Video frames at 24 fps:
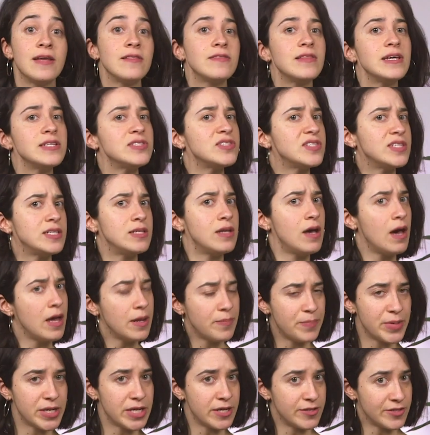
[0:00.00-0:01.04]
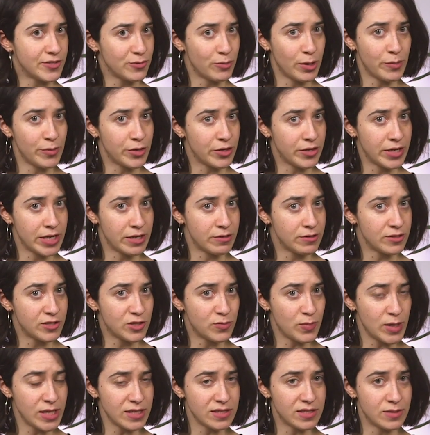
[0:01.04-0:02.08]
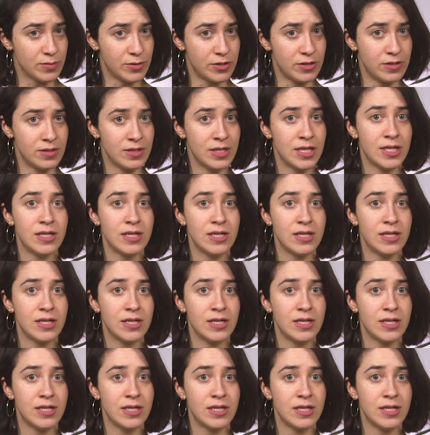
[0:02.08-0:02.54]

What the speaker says: That's not because women are irresponsible.